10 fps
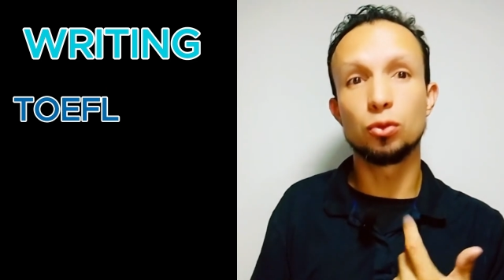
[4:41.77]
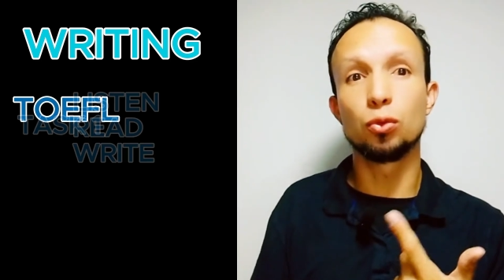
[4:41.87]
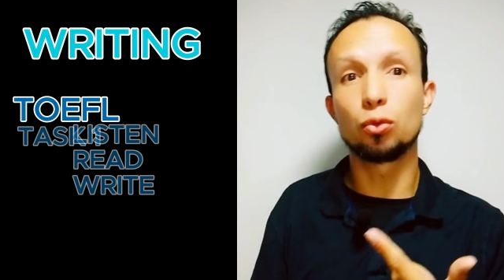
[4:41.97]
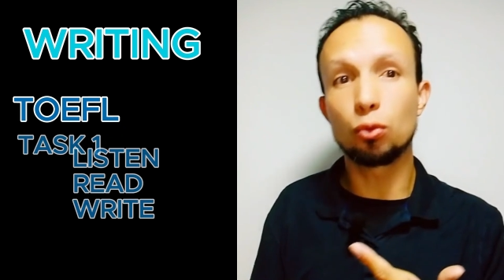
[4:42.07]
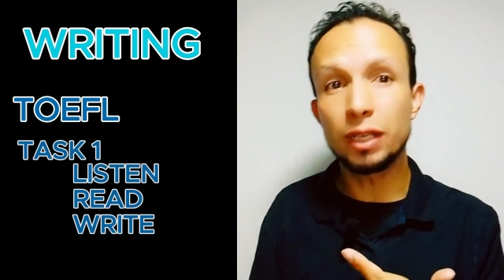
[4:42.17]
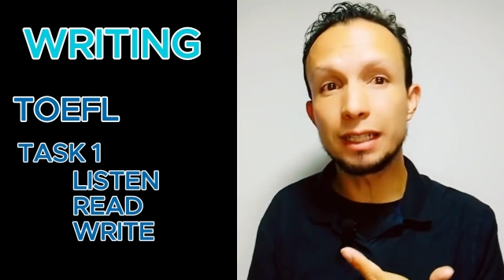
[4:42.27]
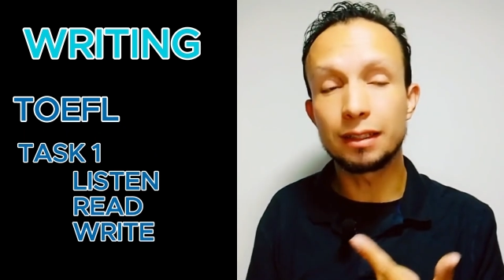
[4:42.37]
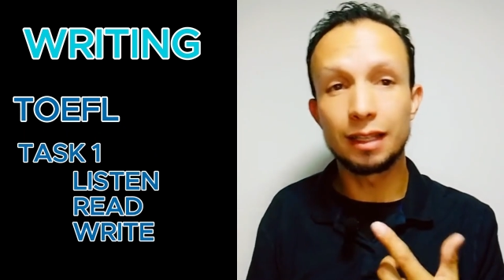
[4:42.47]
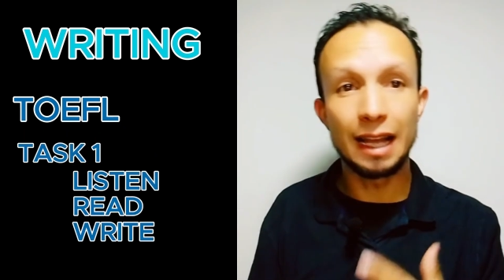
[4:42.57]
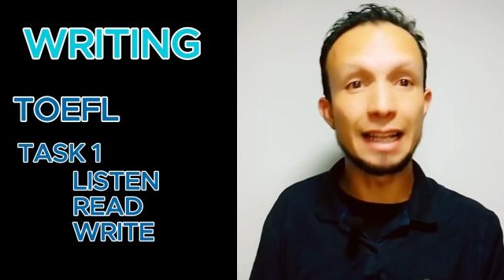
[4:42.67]
to
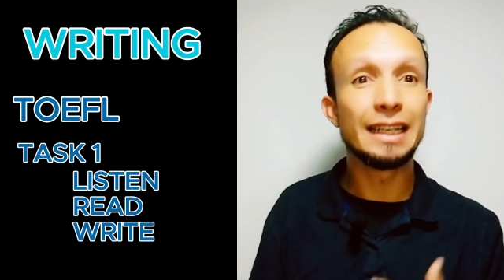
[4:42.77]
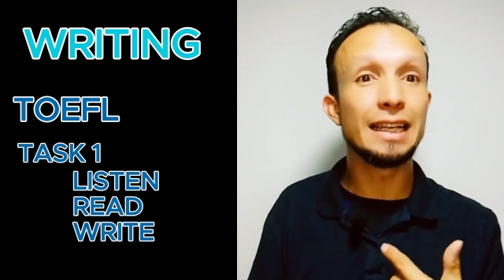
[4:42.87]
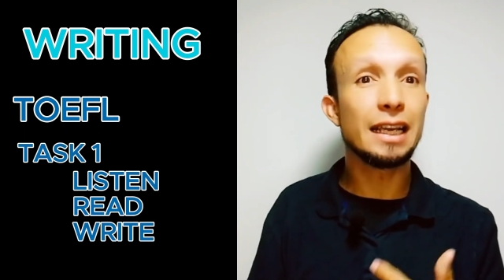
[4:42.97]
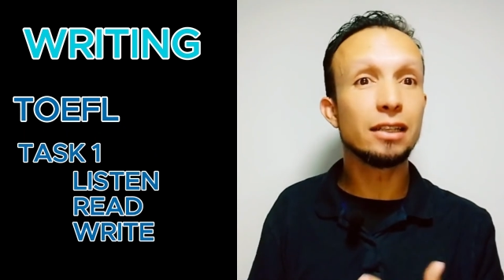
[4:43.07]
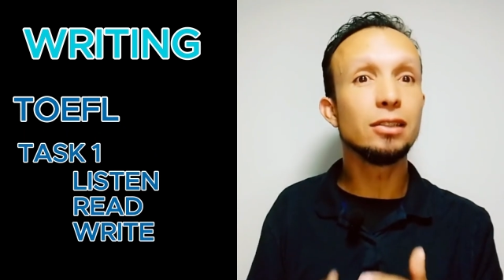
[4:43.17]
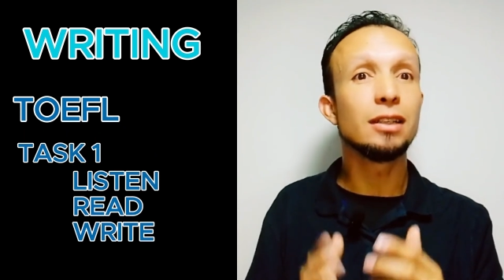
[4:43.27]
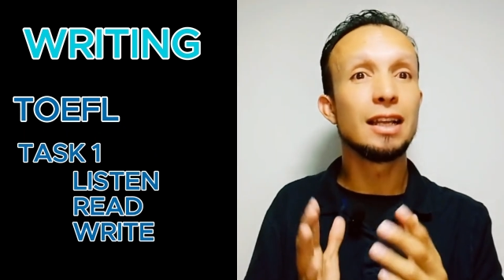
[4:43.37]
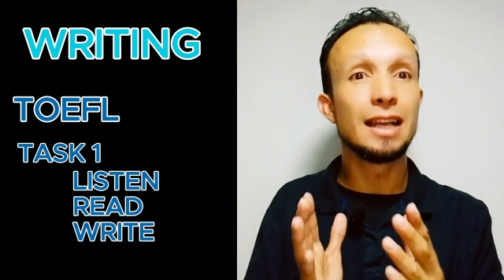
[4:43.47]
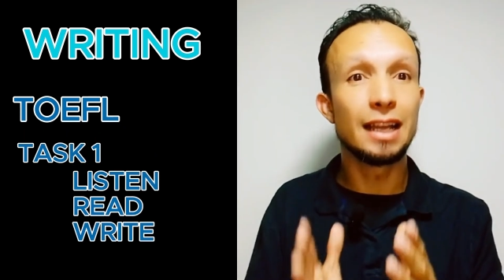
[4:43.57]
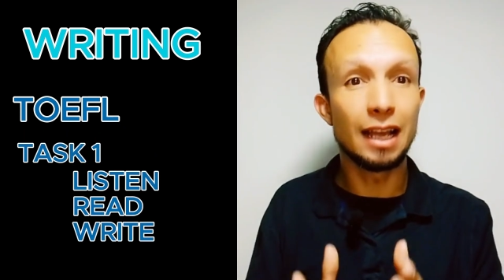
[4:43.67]
read, and later
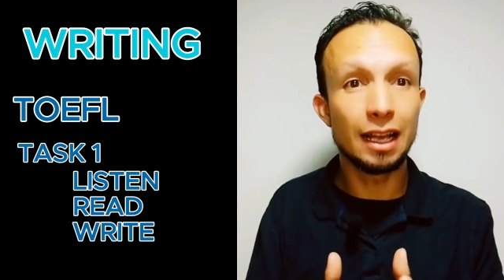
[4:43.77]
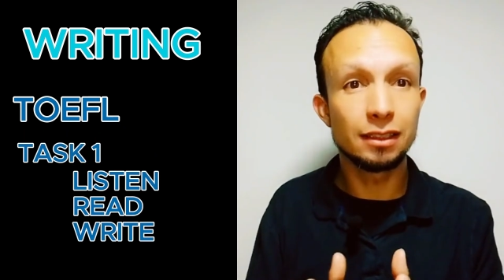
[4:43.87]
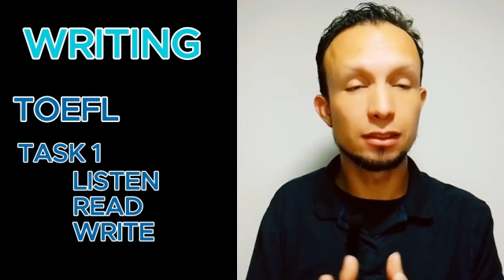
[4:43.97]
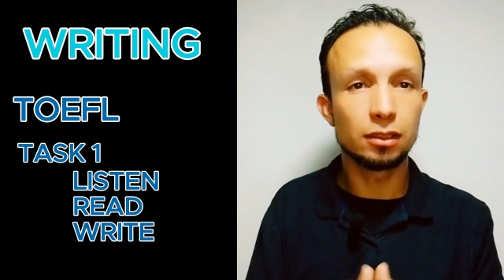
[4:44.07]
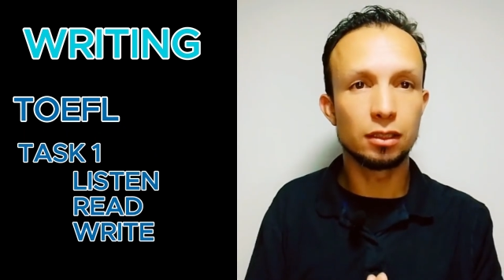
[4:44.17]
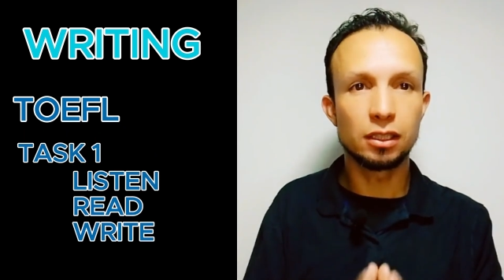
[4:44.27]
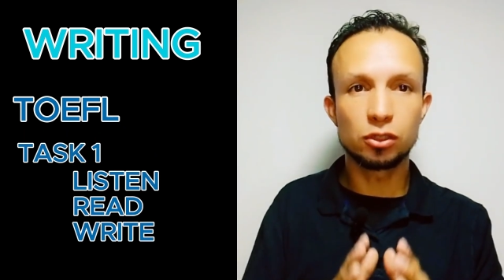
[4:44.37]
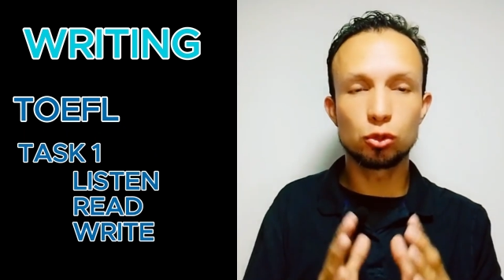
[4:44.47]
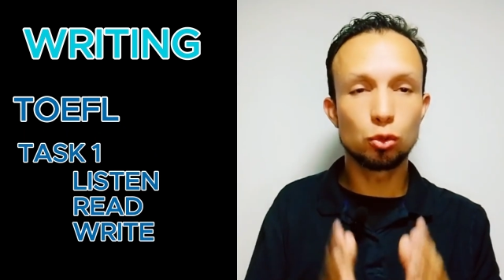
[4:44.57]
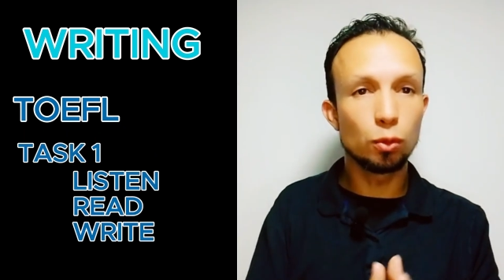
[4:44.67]
answer.
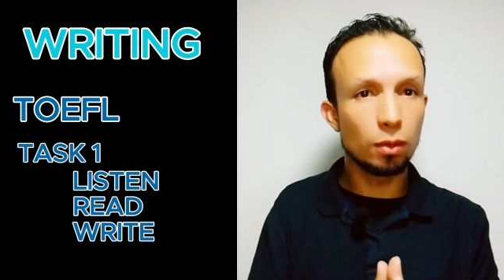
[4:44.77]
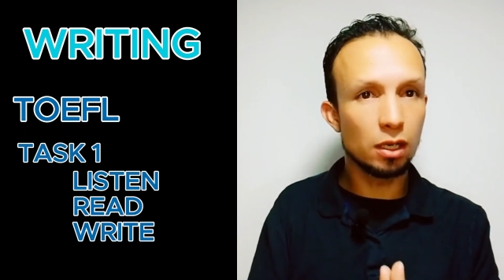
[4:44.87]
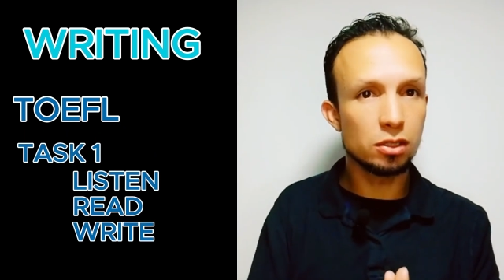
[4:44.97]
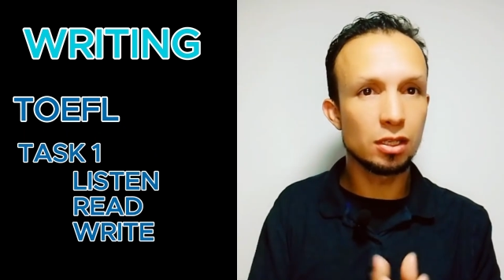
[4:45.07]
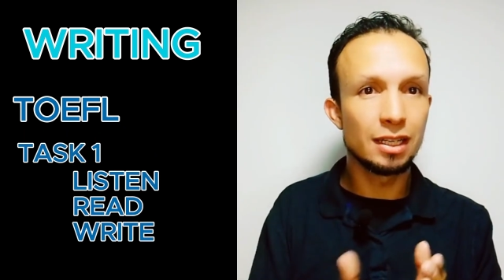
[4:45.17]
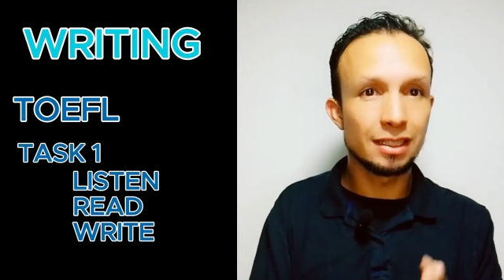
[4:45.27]
It's too much